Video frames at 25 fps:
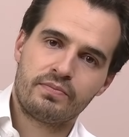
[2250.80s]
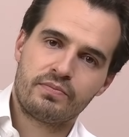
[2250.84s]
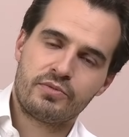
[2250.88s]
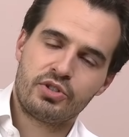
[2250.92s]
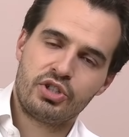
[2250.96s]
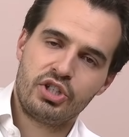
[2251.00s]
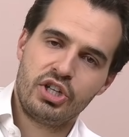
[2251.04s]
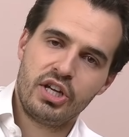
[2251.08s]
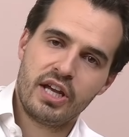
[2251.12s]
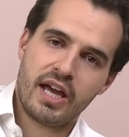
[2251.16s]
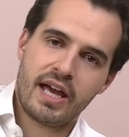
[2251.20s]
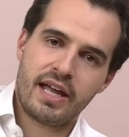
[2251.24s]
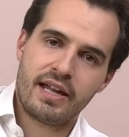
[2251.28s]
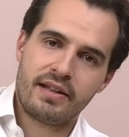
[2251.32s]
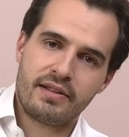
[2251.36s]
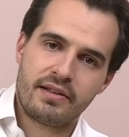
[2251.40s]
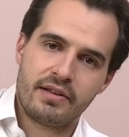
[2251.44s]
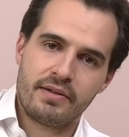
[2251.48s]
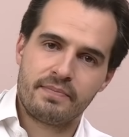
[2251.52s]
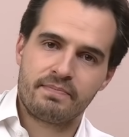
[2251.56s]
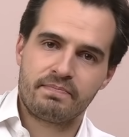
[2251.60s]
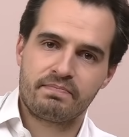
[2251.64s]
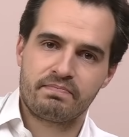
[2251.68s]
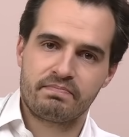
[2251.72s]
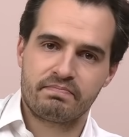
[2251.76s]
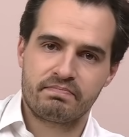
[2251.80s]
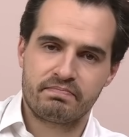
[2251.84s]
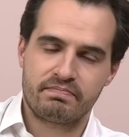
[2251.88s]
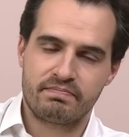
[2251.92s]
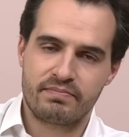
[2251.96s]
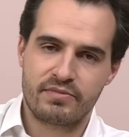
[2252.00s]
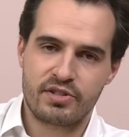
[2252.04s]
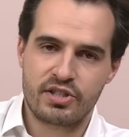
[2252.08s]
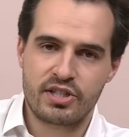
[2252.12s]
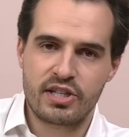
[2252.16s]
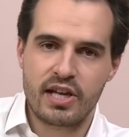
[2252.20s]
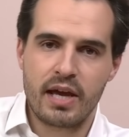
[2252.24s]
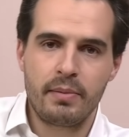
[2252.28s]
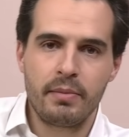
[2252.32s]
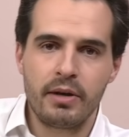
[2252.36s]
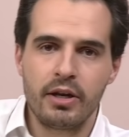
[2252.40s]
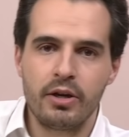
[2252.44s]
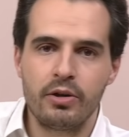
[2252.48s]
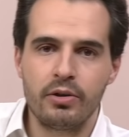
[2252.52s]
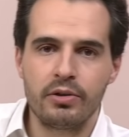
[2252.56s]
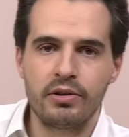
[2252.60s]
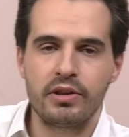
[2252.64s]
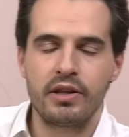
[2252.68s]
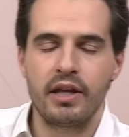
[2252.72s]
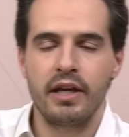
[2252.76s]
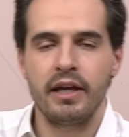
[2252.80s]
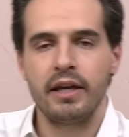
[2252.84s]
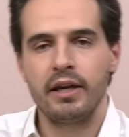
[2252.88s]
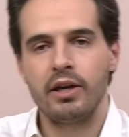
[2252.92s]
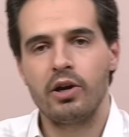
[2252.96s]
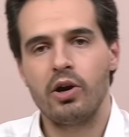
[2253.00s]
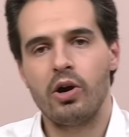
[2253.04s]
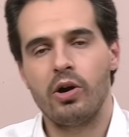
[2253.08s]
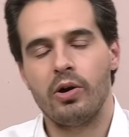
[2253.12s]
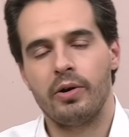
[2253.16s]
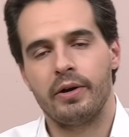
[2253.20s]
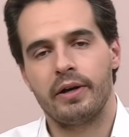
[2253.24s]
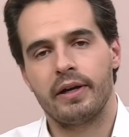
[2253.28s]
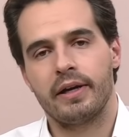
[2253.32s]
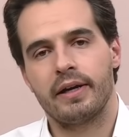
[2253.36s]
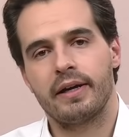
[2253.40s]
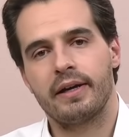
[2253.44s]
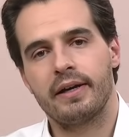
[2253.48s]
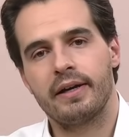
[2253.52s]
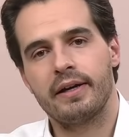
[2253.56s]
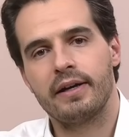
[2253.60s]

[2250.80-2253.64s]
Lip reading: She had a semi-good thing going.